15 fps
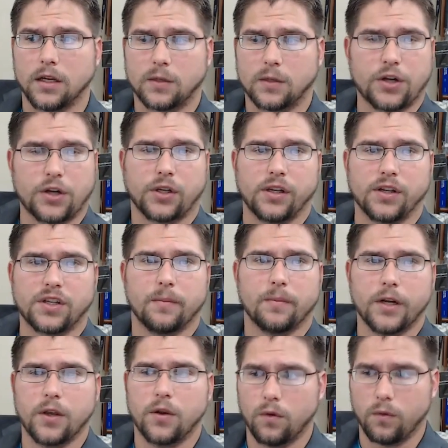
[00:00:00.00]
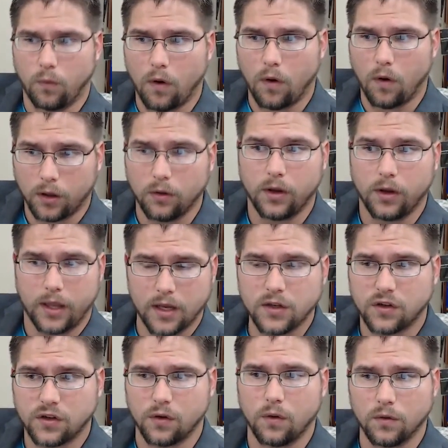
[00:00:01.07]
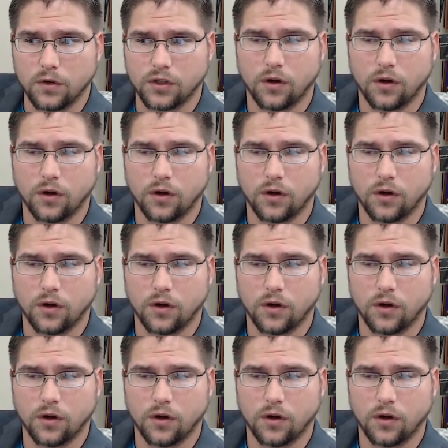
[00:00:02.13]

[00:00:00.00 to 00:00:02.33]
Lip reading: especially as somebody who would want to look into